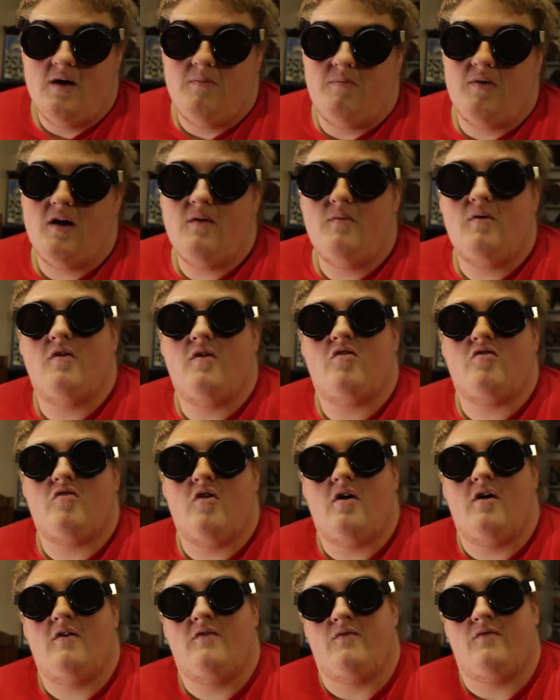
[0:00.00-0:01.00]
but I want to
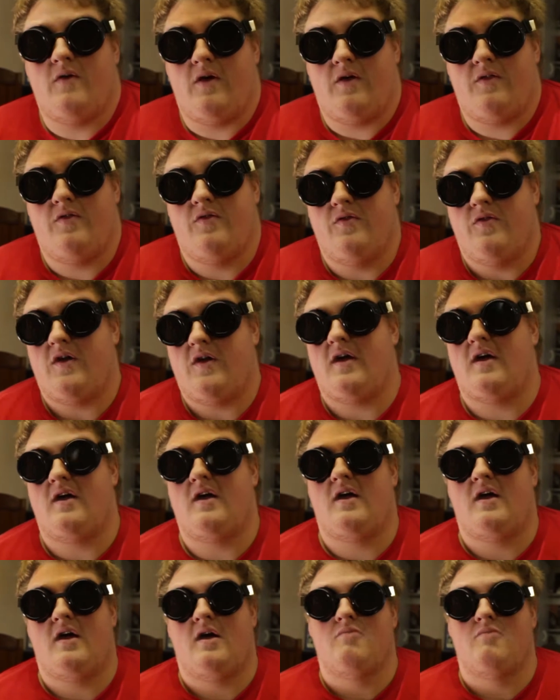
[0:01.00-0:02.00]
start off with
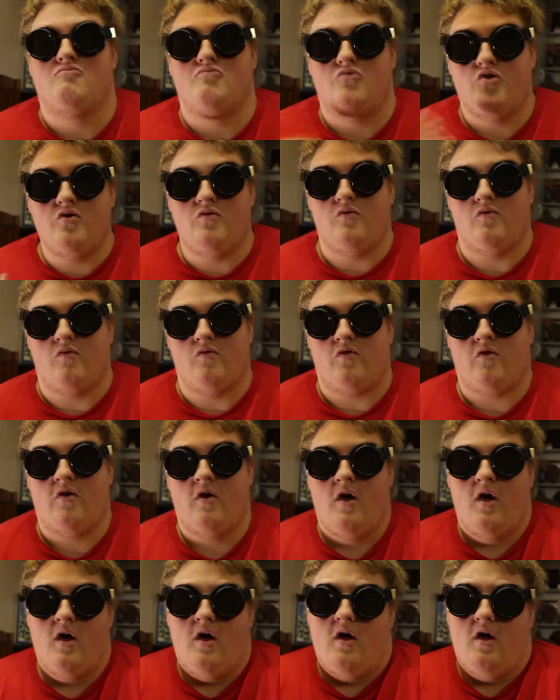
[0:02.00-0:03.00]
the news.
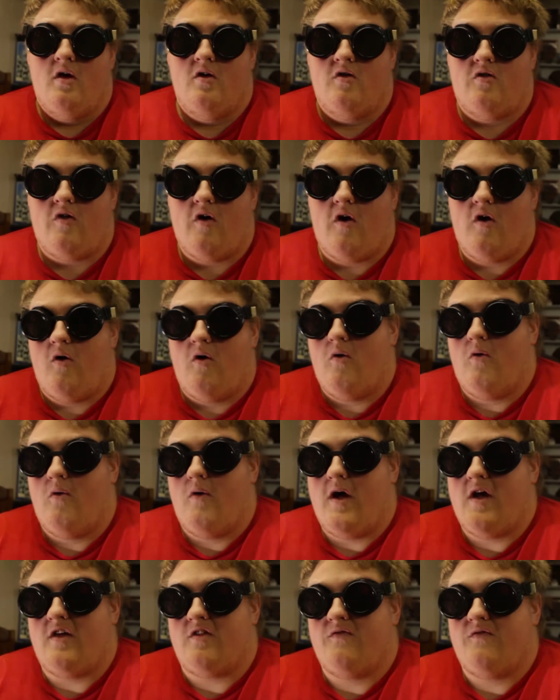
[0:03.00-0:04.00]

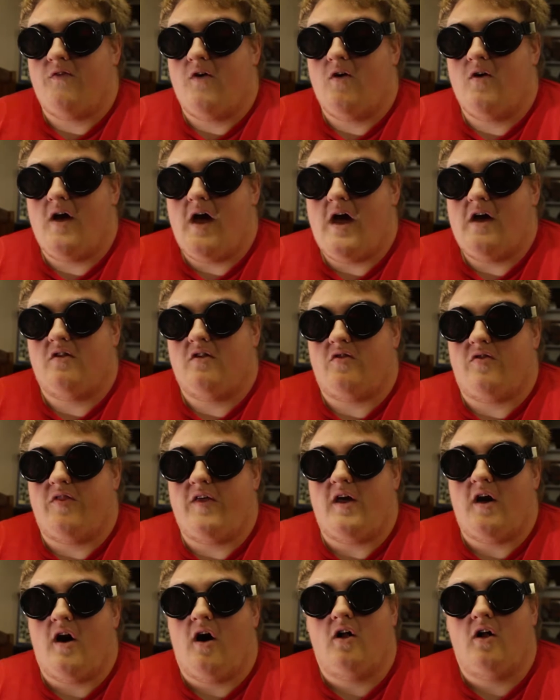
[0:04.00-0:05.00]
So, as far as
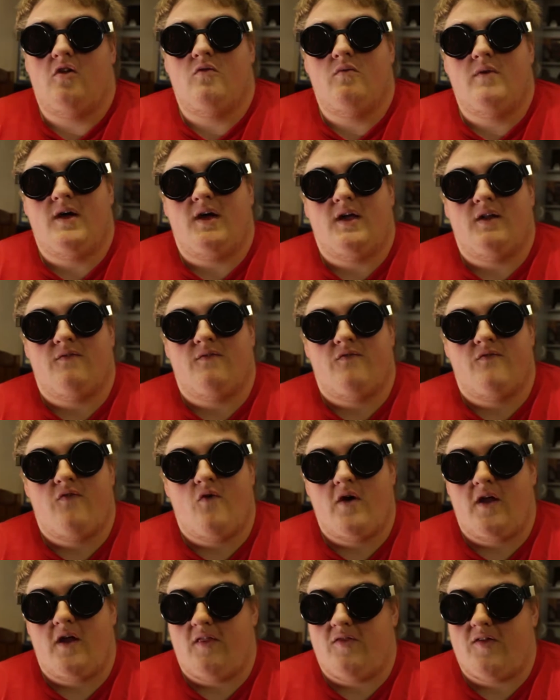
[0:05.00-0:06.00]
the Halloween
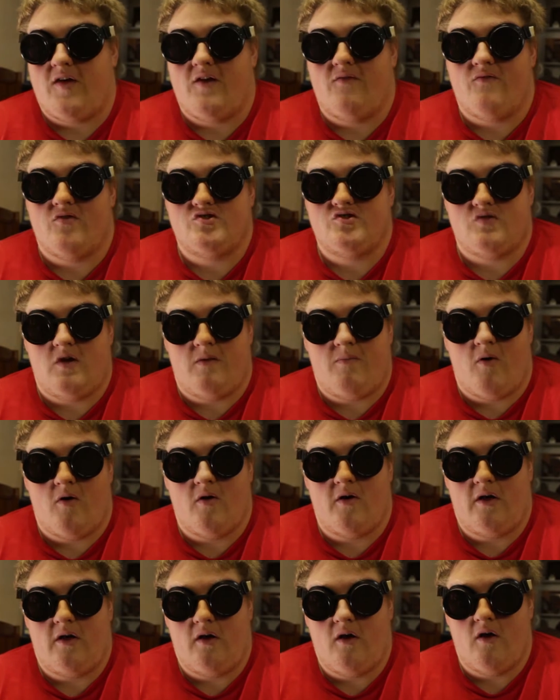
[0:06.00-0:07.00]
40th anniversary
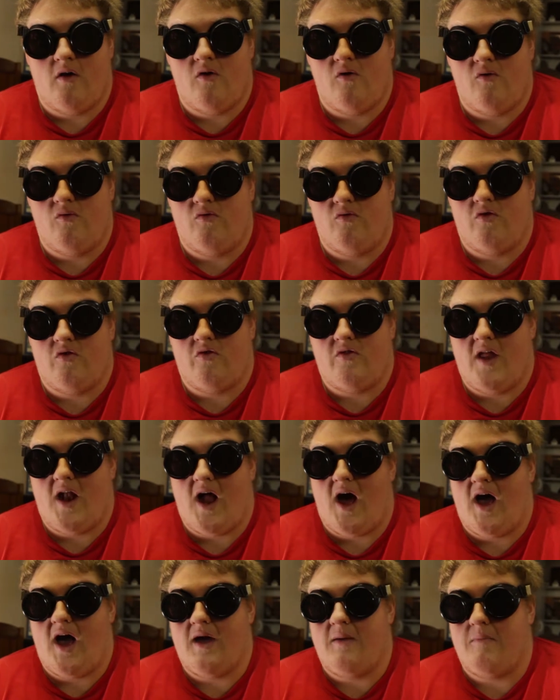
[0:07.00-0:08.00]
party goes that
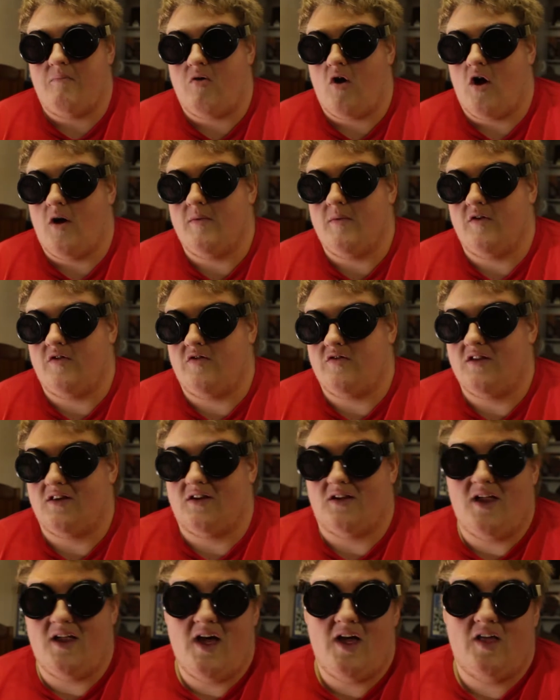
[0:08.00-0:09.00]
I promised in
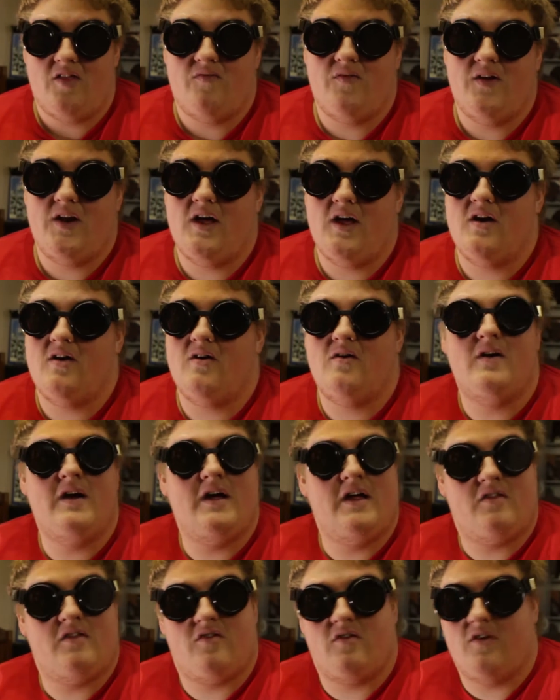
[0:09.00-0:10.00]
the last video,
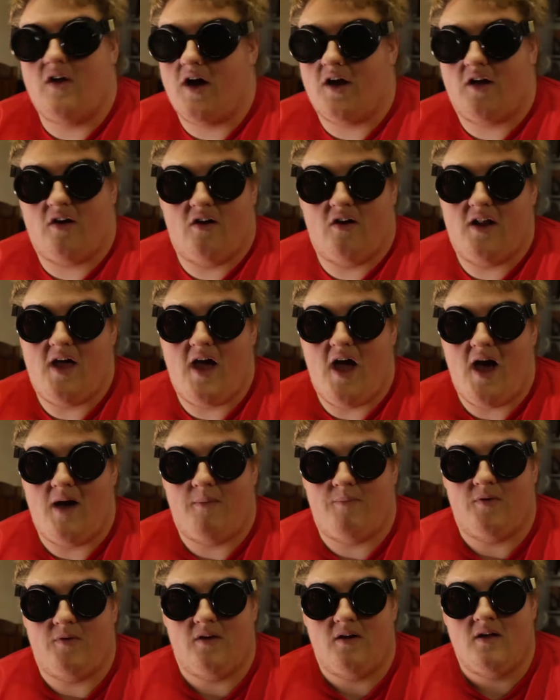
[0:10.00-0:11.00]
it's not going to
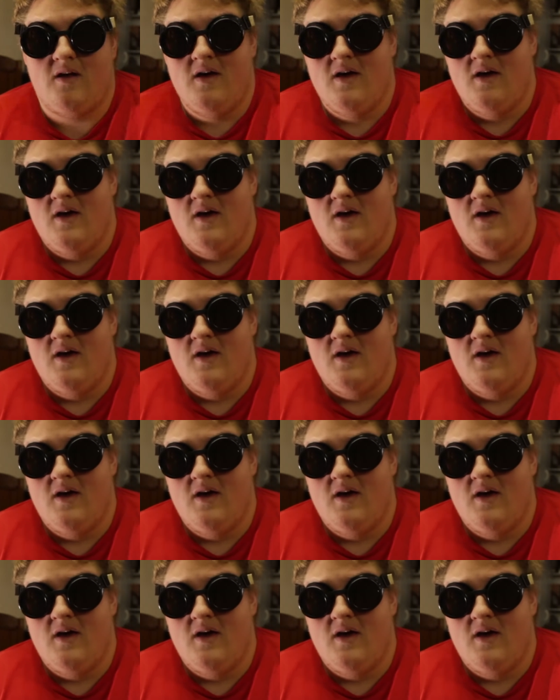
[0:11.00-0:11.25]
happen.